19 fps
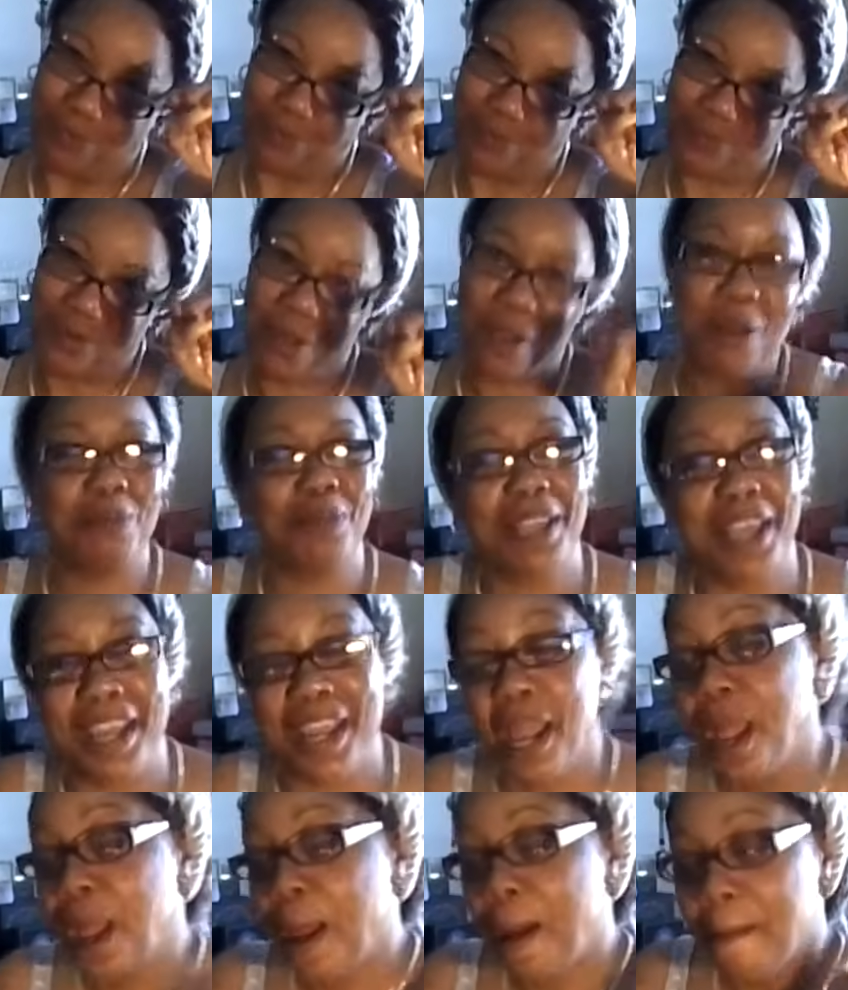You know what I'm saying?
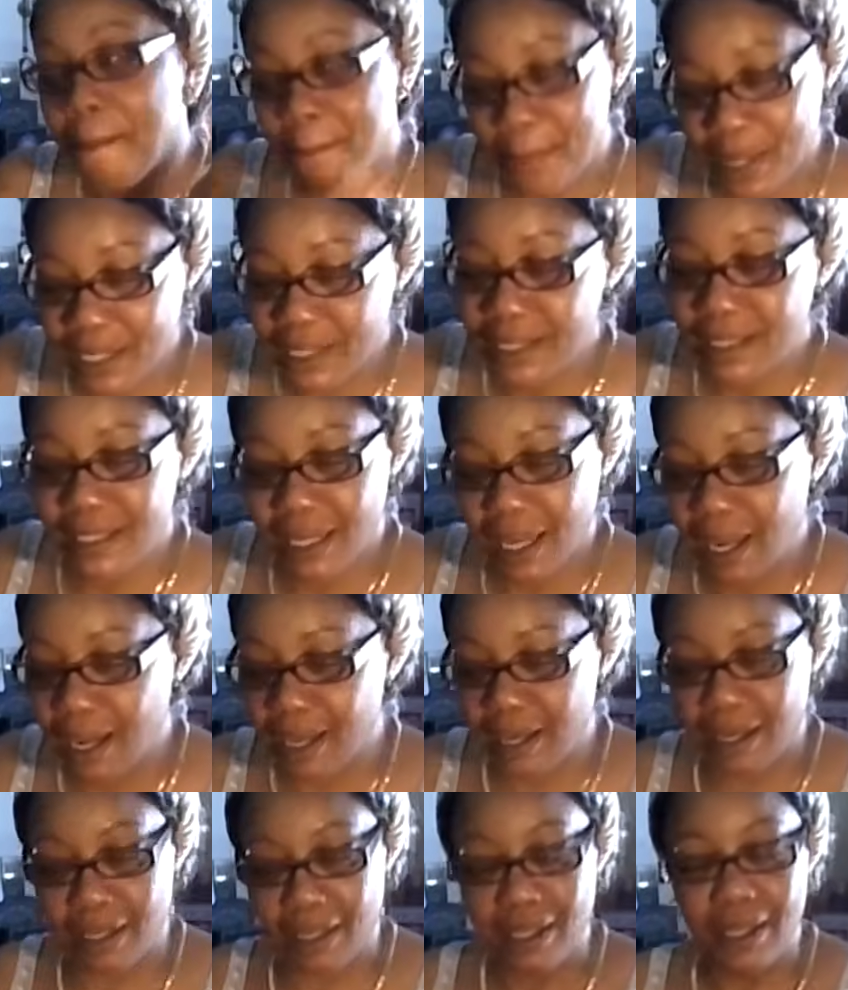But
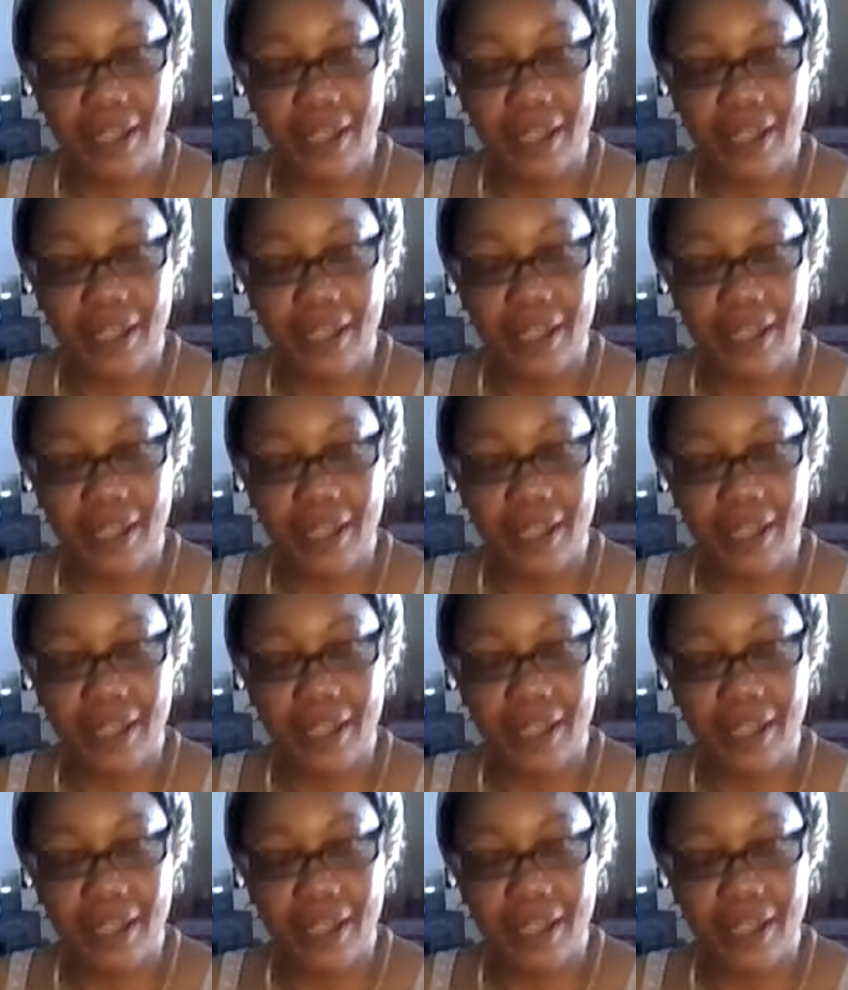yeah,